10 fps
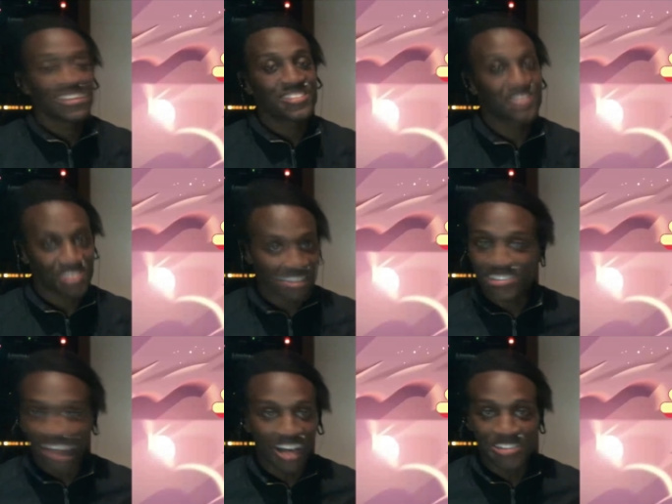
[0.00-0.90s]
This shit is
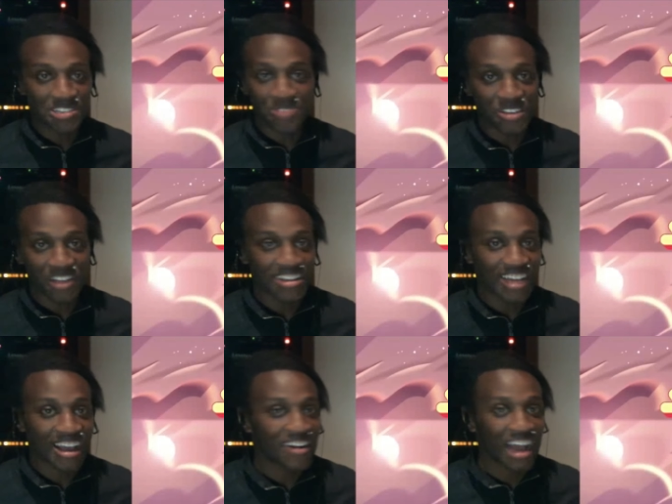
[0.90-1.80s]
haunting me right
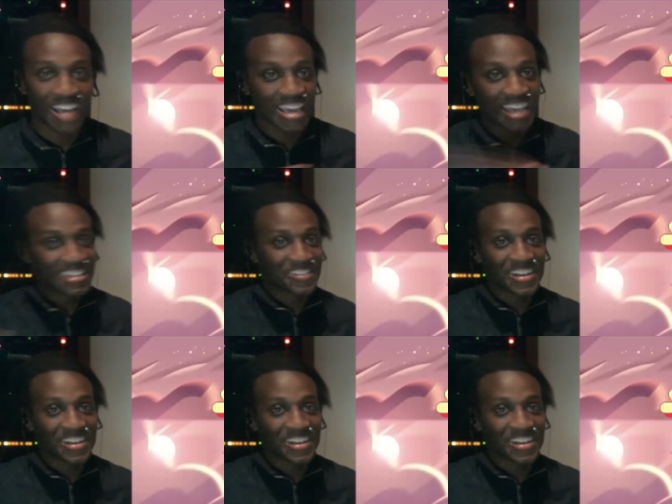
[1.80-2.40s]
now. I can't do